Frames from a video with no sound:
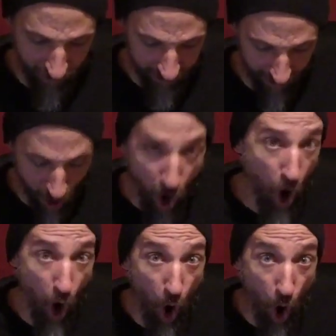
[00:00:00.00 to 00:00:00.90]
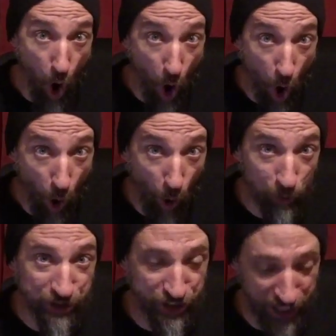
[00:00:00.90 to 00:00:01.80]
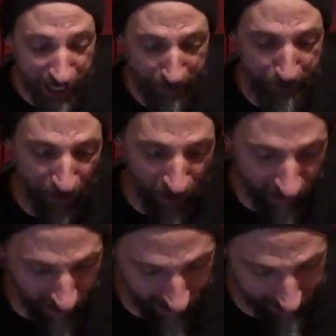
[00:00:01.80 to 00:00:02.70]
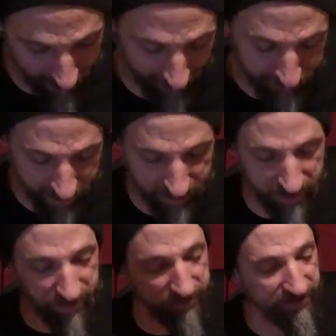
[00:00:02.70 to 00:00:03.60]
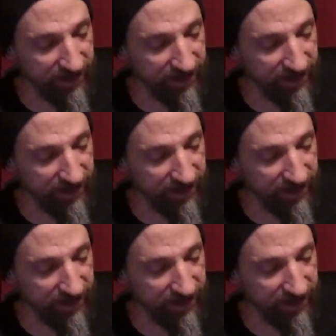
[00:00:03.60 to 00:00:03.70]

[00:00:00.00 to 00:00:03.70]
with them. Oh, sick burn, motherfucker.